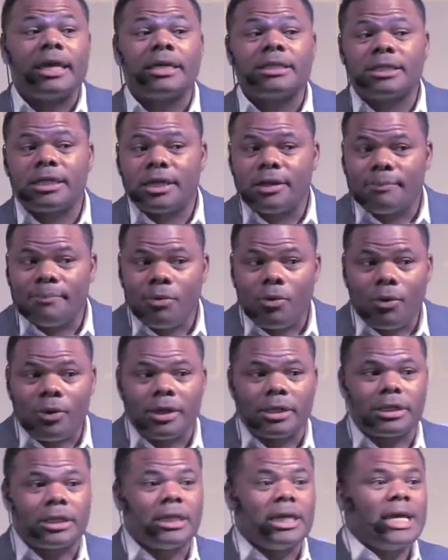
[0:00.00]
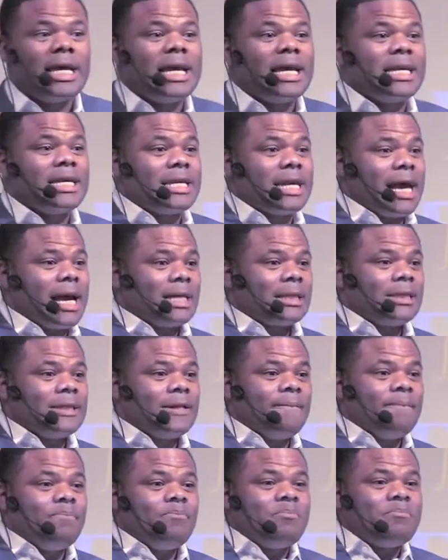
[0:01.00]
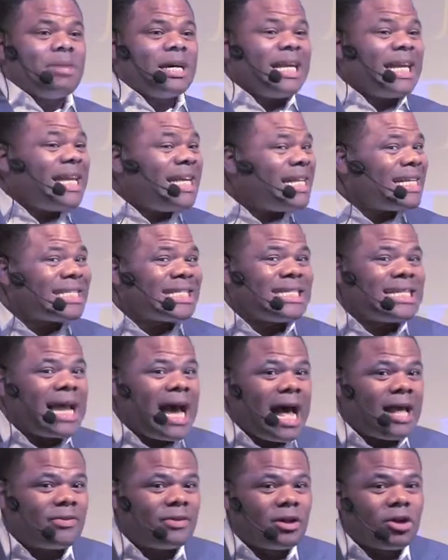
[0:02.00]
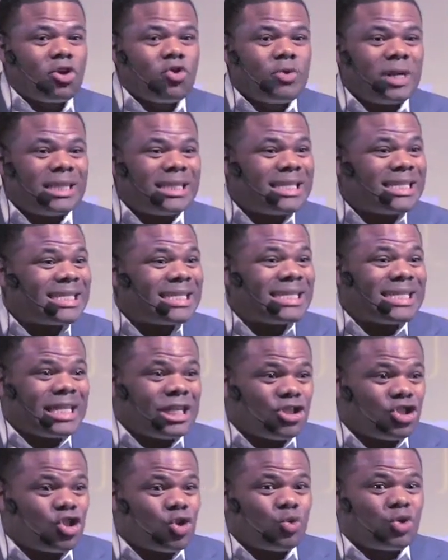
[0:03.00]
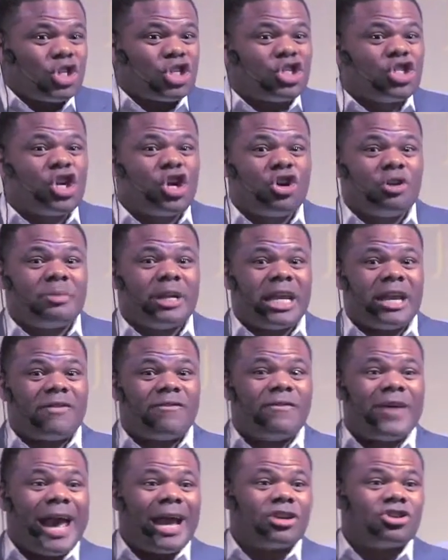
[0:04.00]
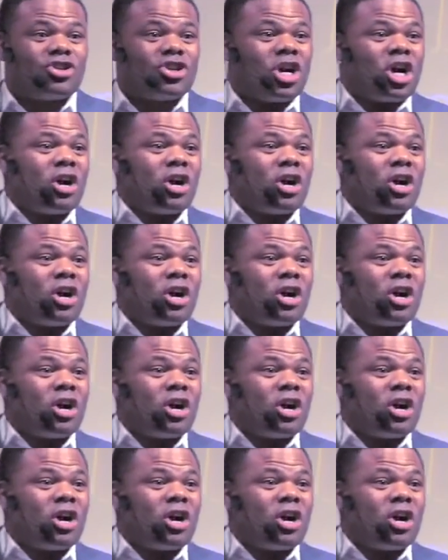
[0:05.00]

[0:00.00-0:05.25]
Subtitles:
Is it important? Yes. But it is not the quintessential determining factor